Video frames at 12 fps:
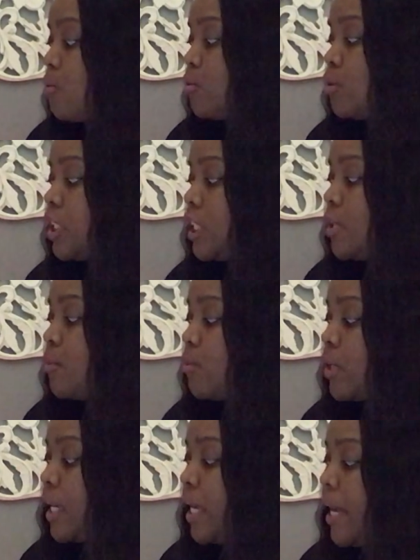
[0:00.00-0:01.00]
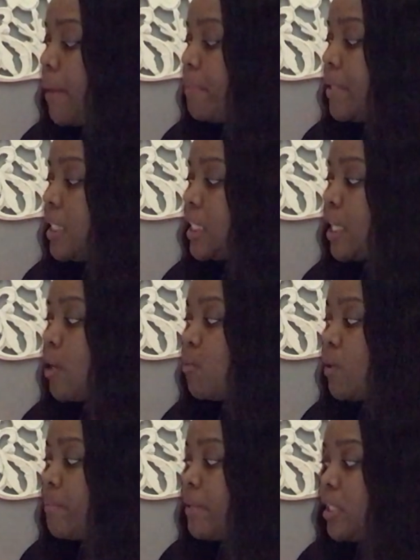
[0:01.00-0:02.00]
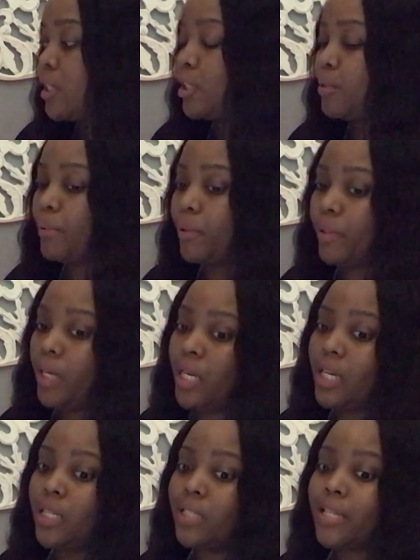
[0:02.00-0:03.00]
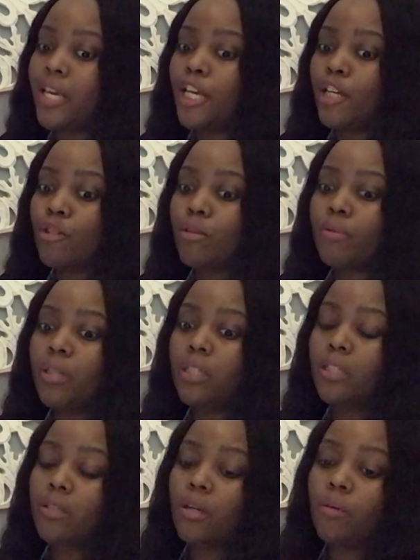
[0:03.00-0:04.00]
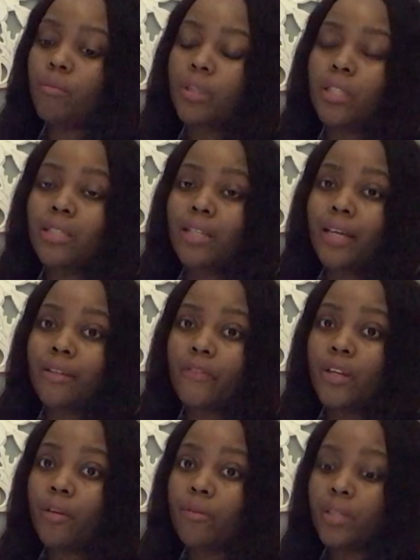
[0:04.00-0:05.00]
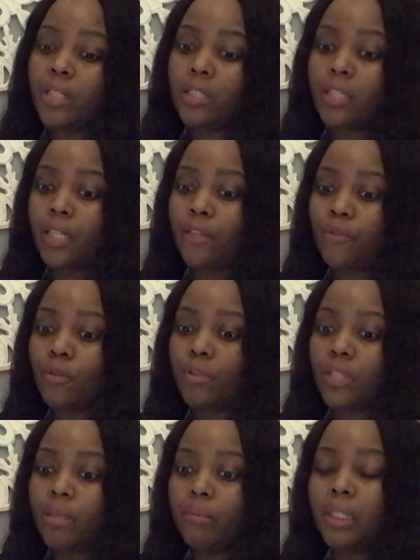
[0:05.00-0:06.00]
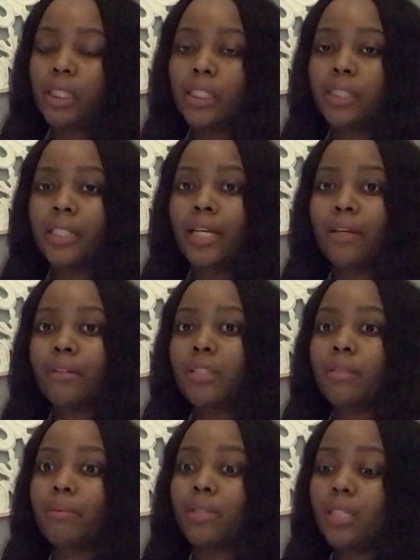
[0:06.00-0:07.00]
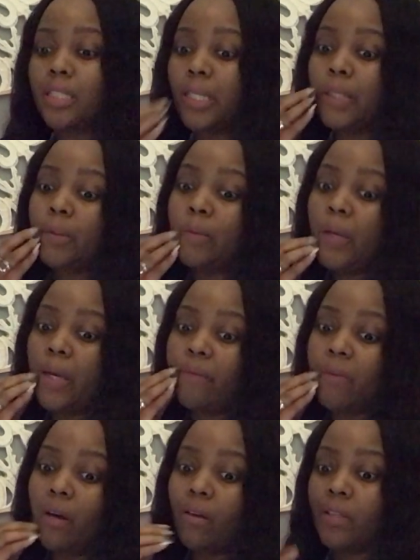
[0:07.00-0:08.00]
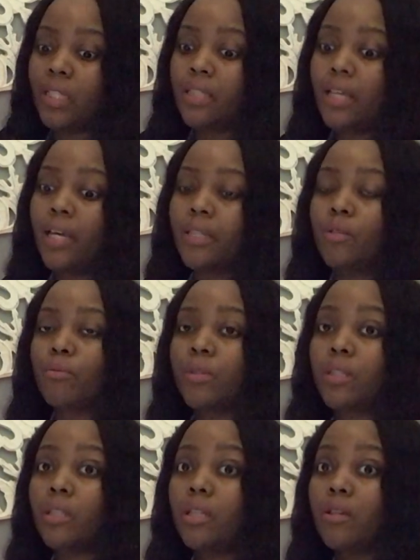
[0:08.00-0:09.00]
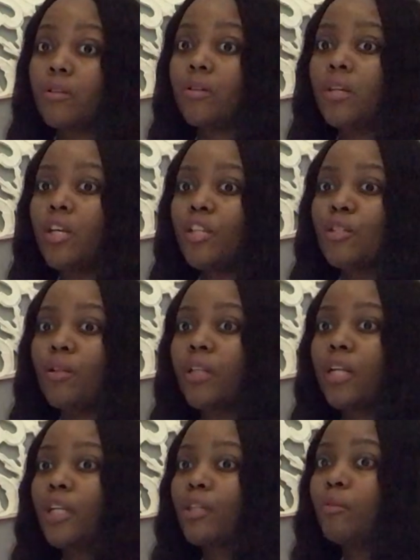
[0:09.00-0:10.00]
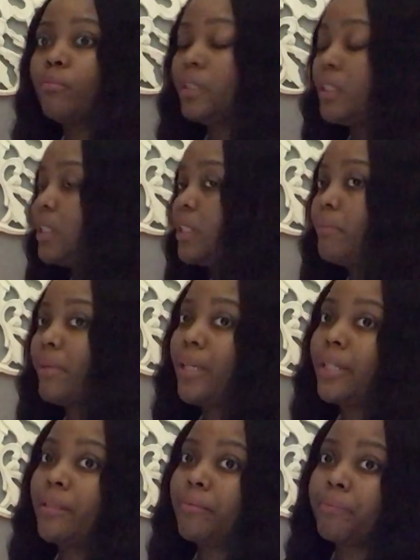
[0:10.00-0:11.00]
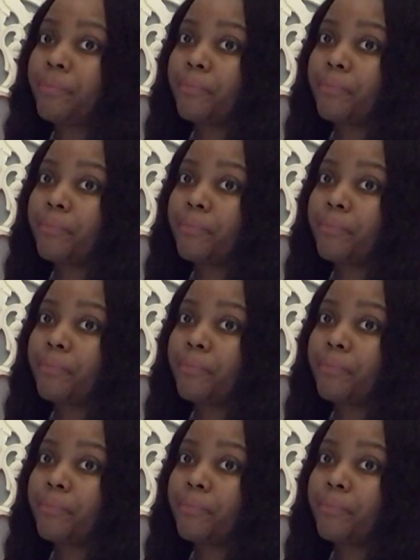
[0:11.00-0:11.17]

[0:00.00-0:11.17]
we'll see what happens and what message Spirit has. So I'm going to start with the sign of Aries, and if you see me looking down, it's because I do have all the signs written here so that I don't miss anybody.